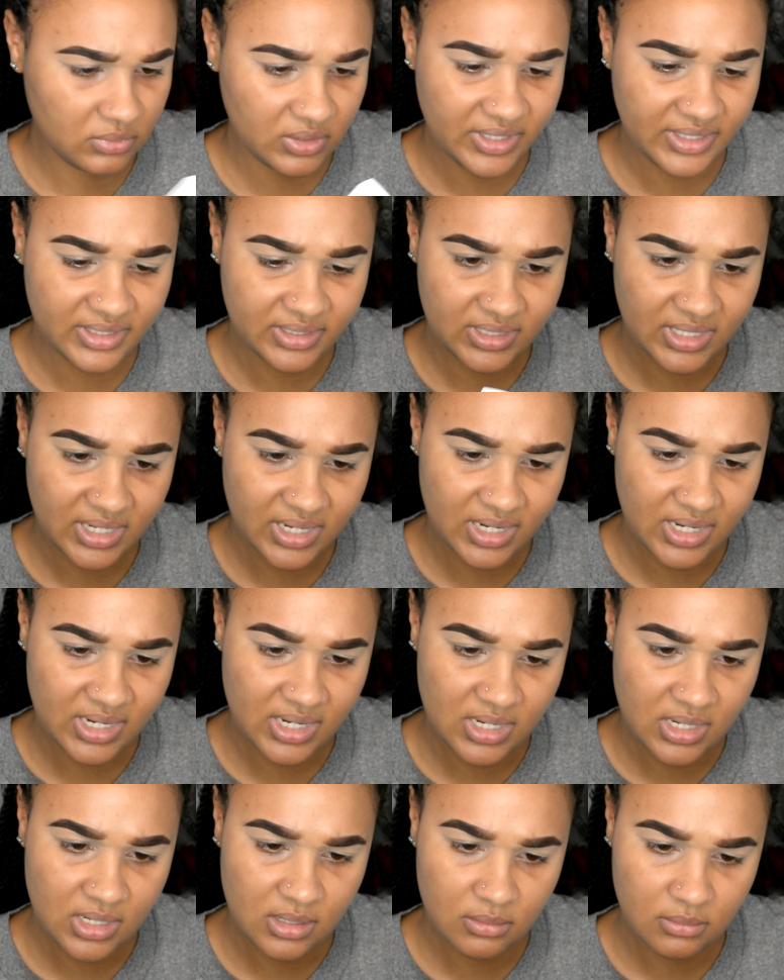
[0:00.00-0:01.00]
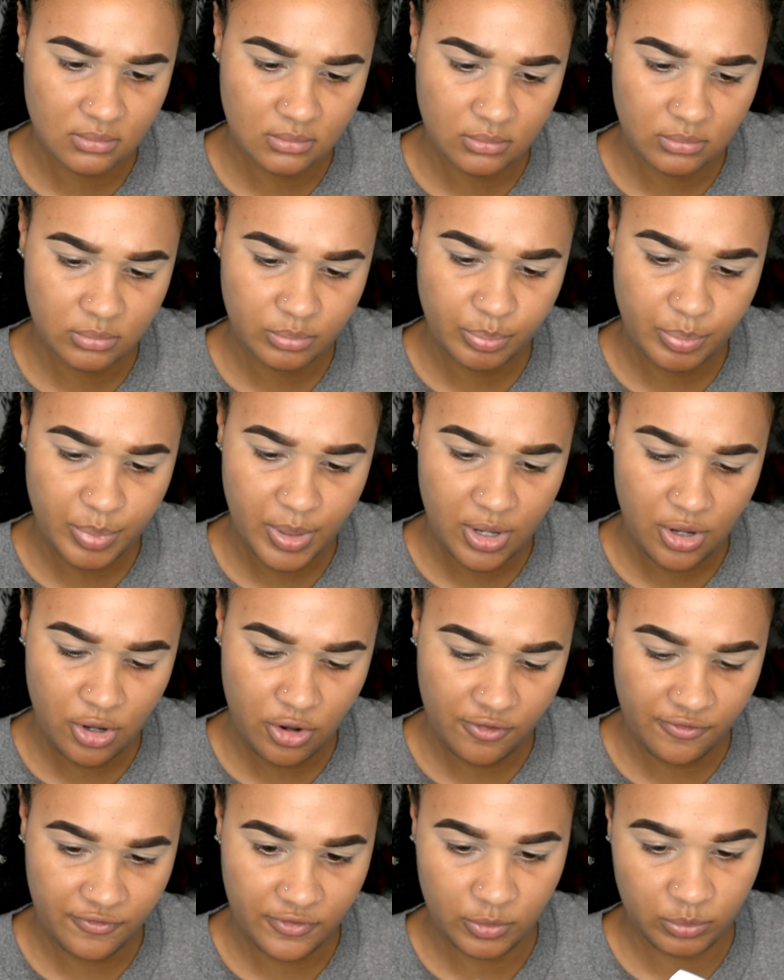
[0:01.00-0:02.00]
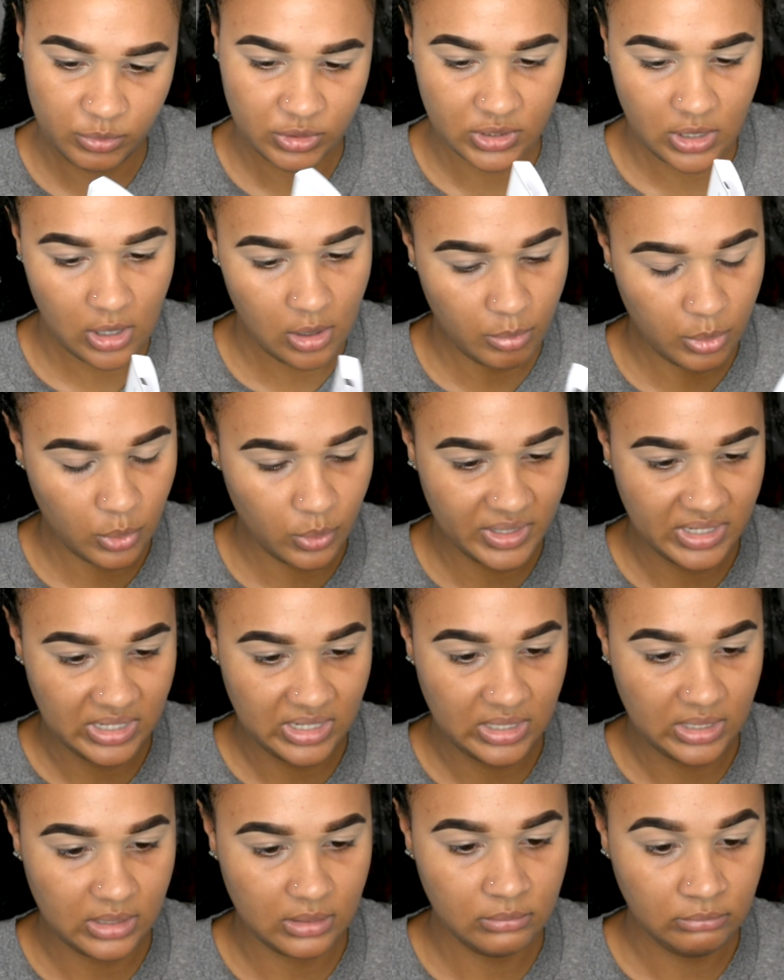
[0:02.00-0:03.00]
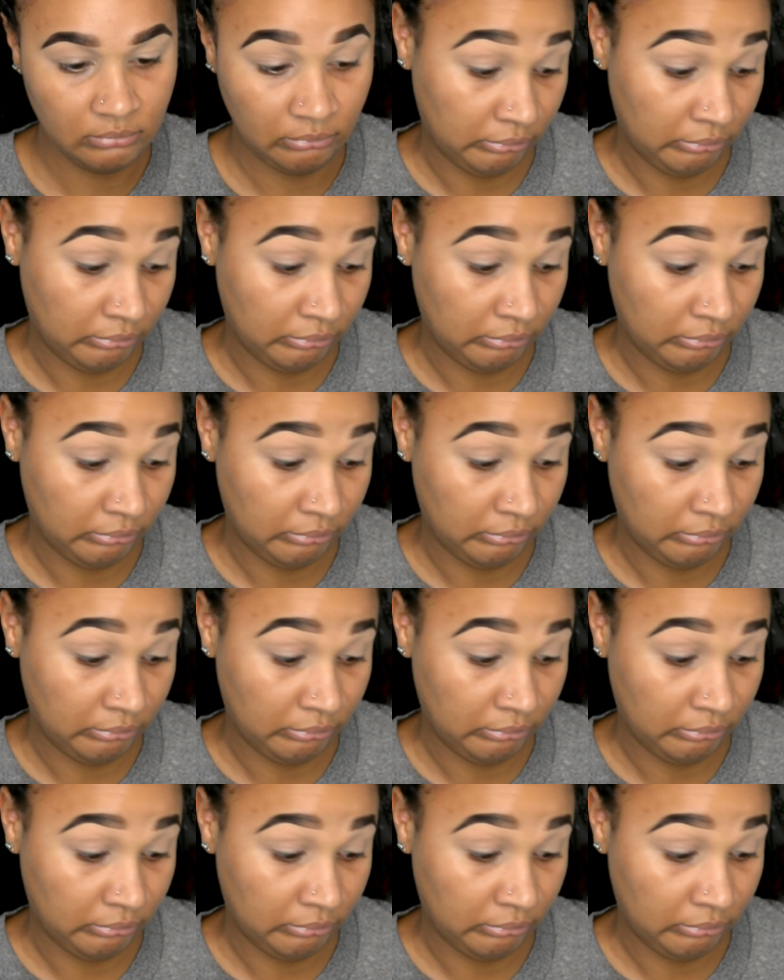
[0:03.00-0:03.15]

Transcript: there's a perfume sample in here,